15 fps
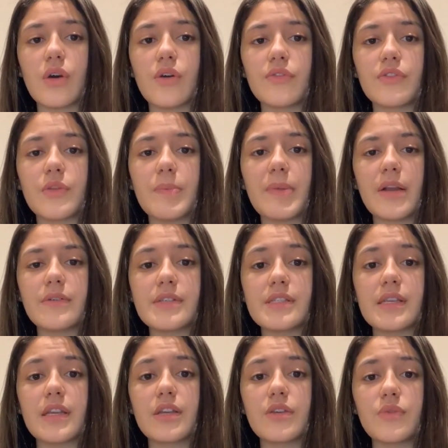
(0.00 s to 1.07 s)
of the
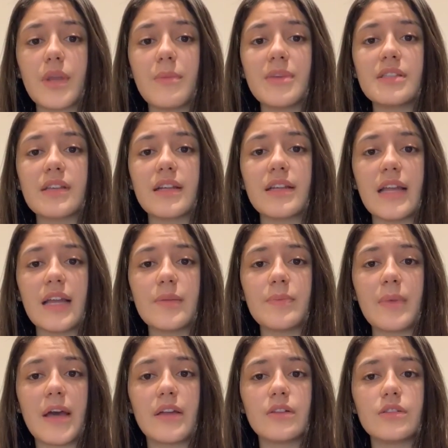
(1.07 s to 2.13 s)
Paris Agreement and not
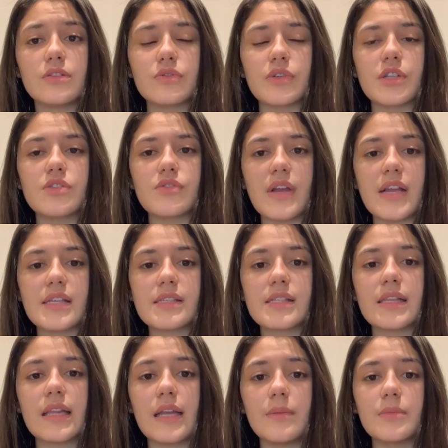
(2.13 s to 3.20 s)
battle to address
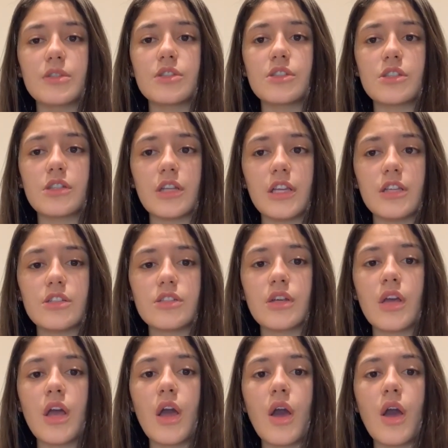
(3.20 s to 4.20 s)
climate change